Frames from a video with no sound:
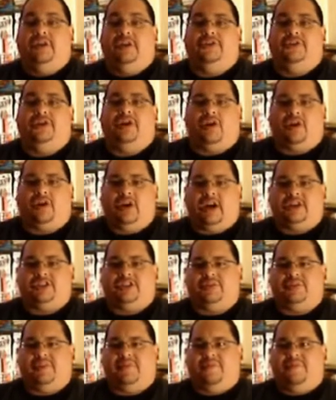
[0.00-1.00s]
There are
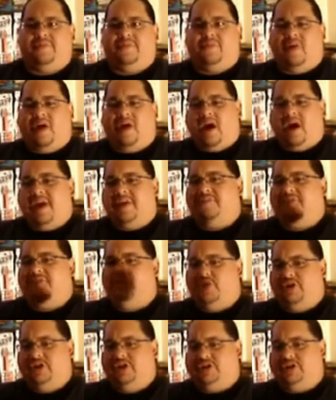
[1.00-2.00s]
actually 5
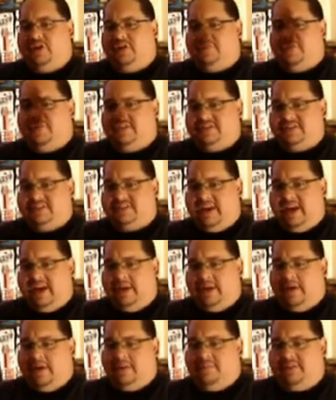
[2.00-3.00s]
versions of this
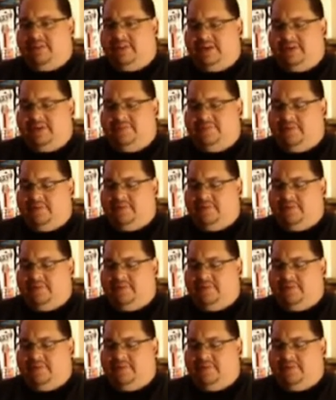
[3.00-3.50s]
game, I believe,